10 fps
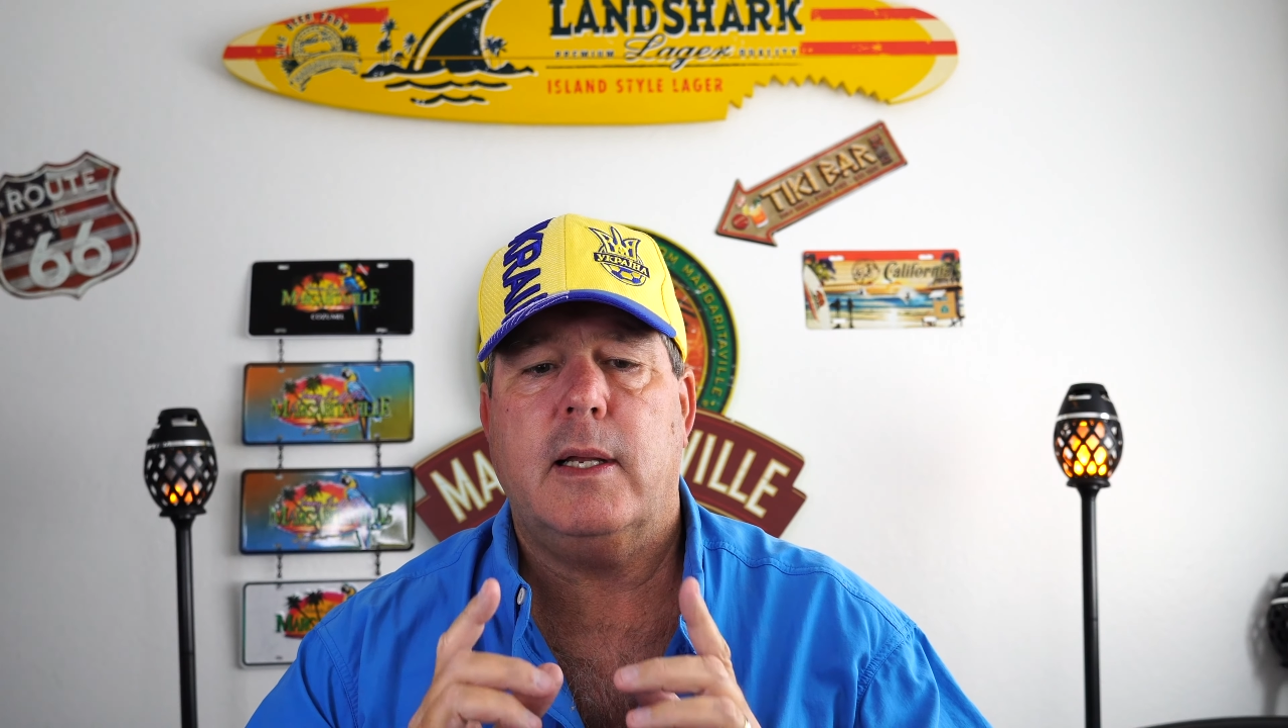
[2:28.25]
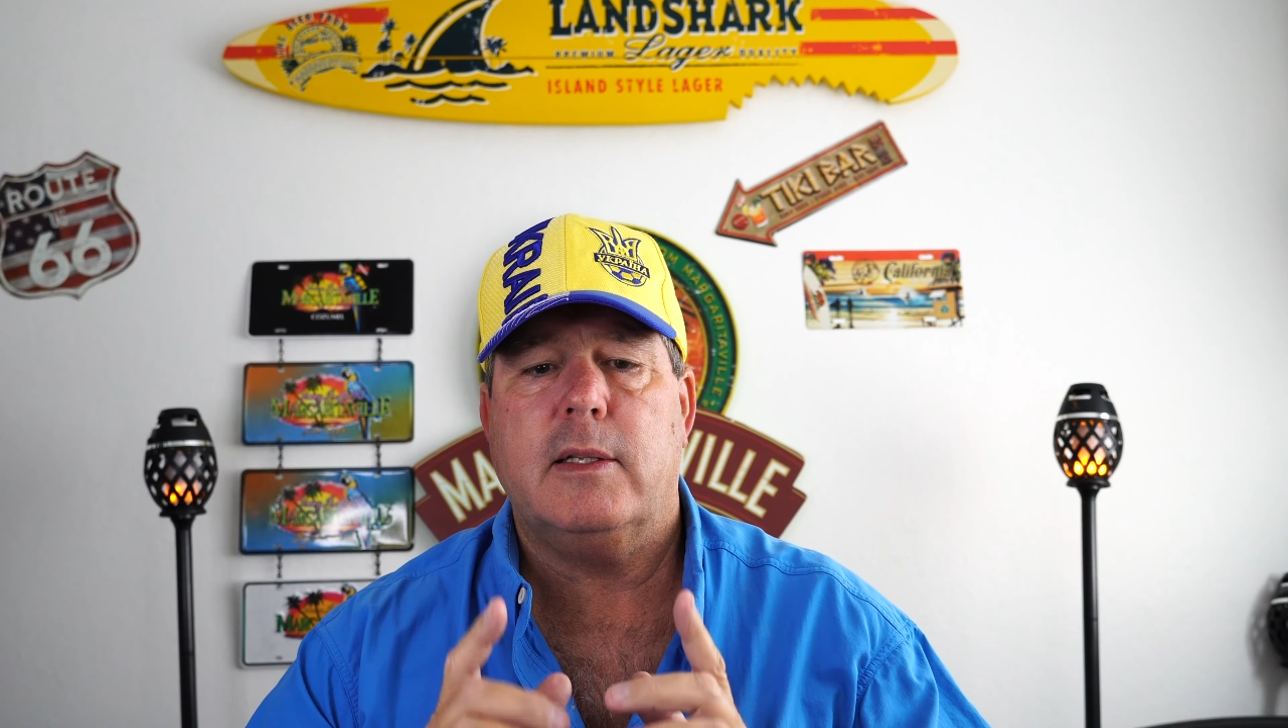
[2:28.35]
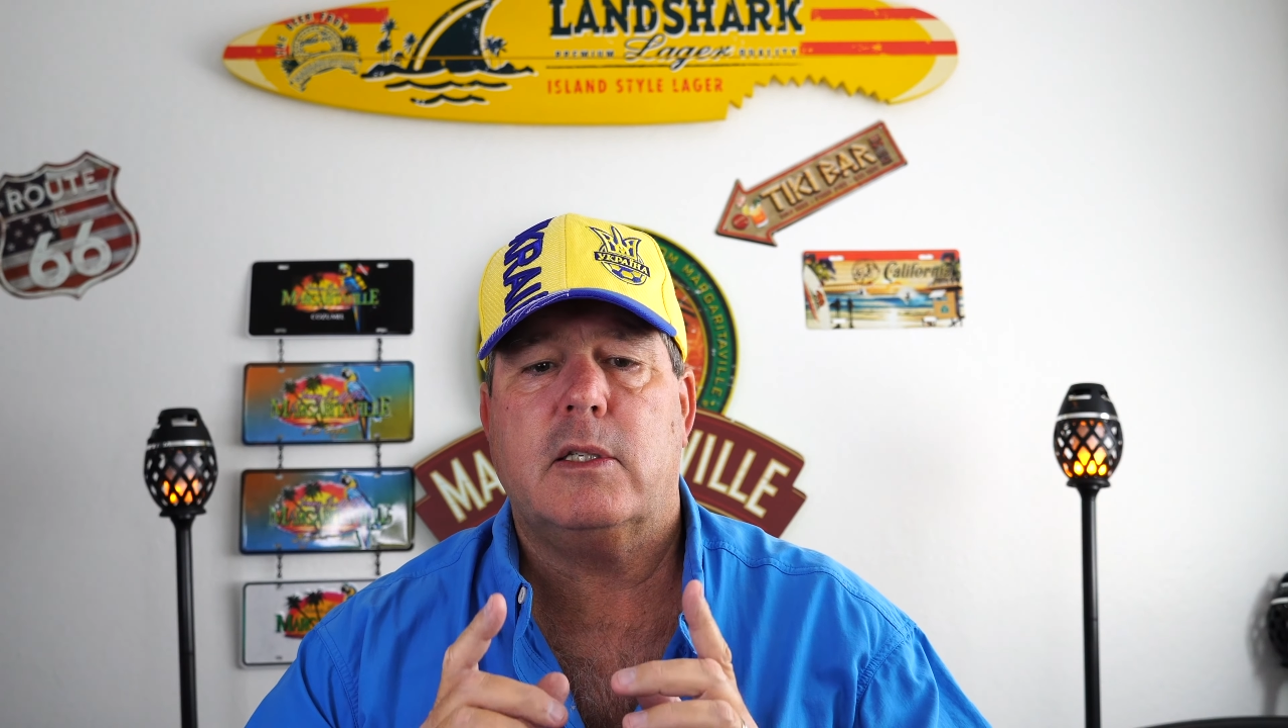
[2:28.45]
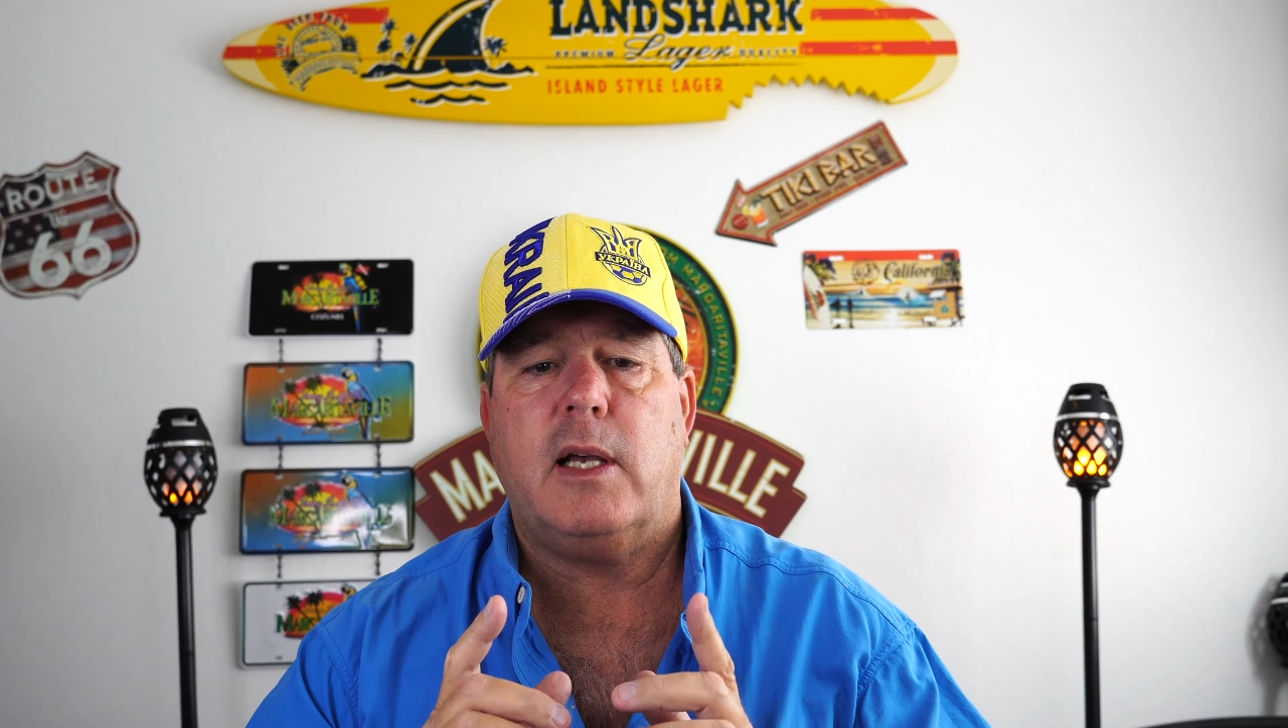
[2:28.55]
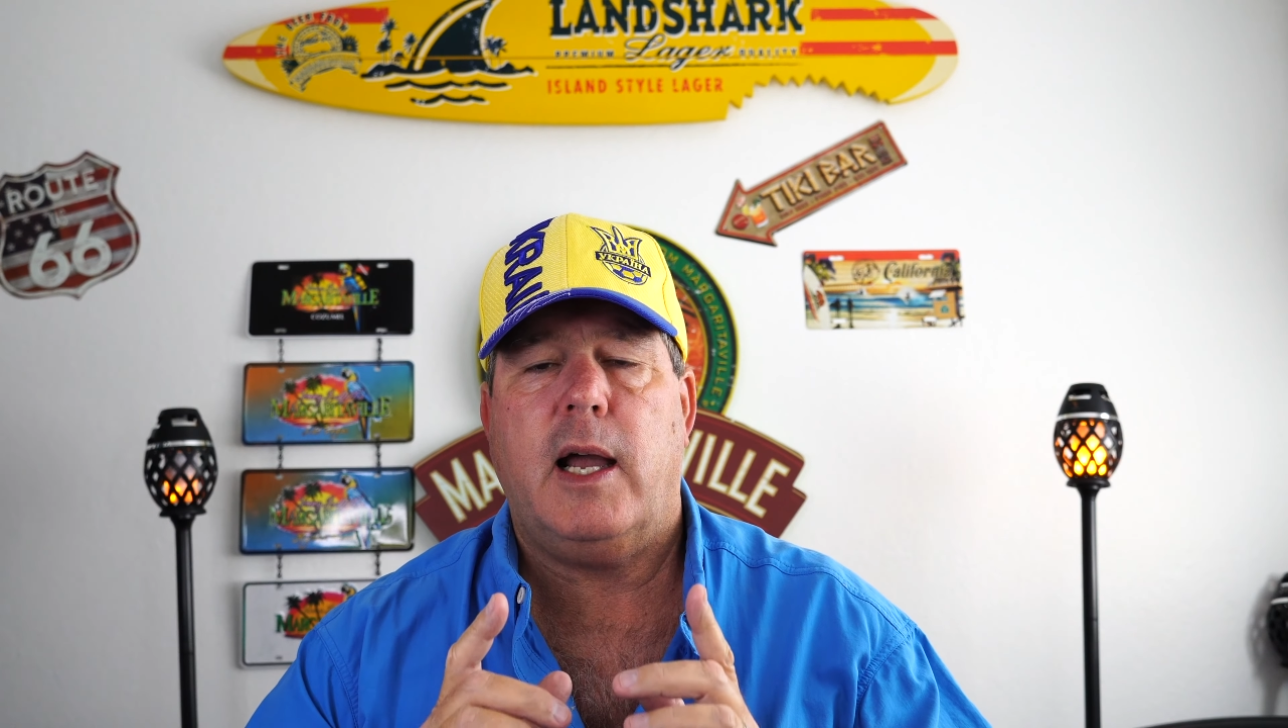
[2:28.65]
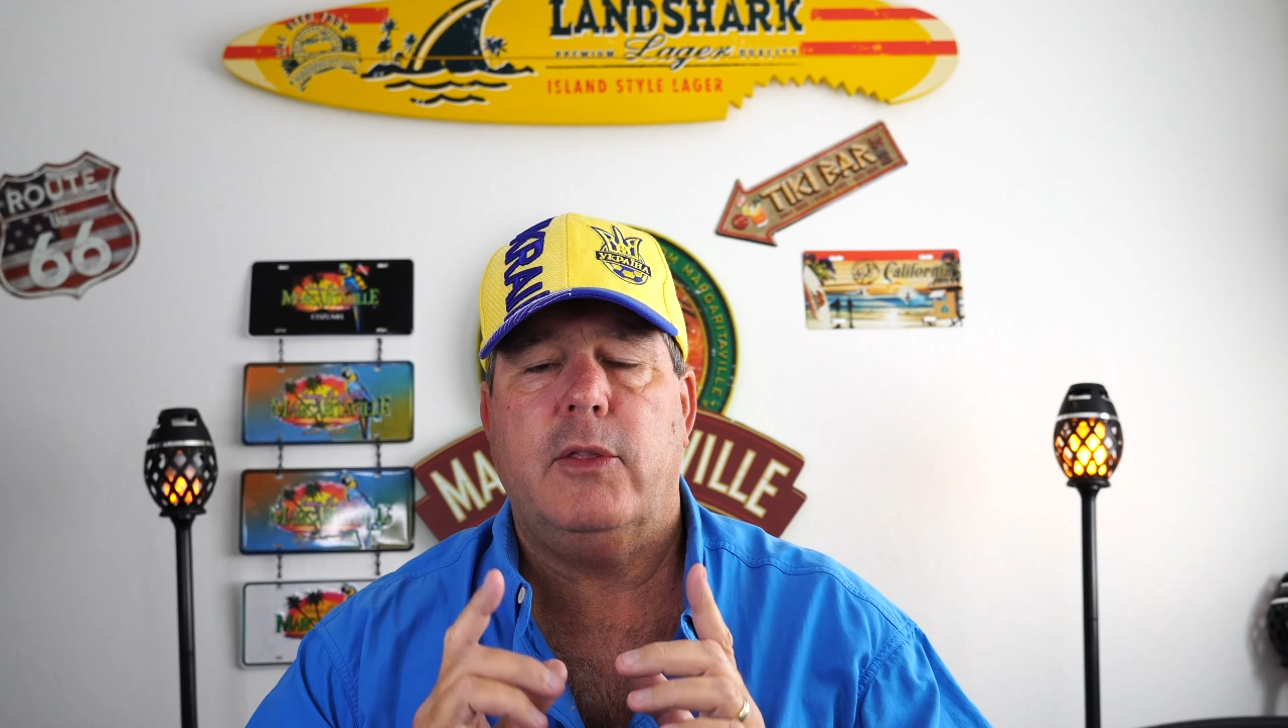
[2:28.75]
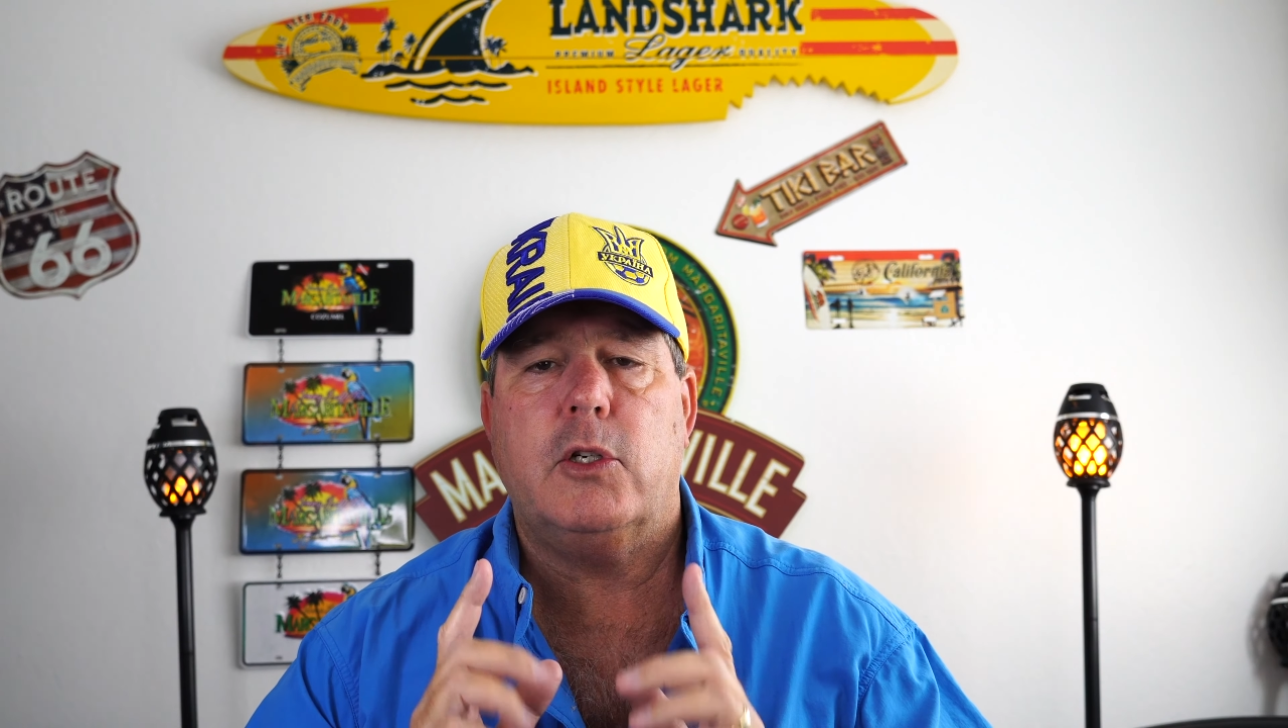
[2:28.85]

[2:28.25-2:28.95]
inside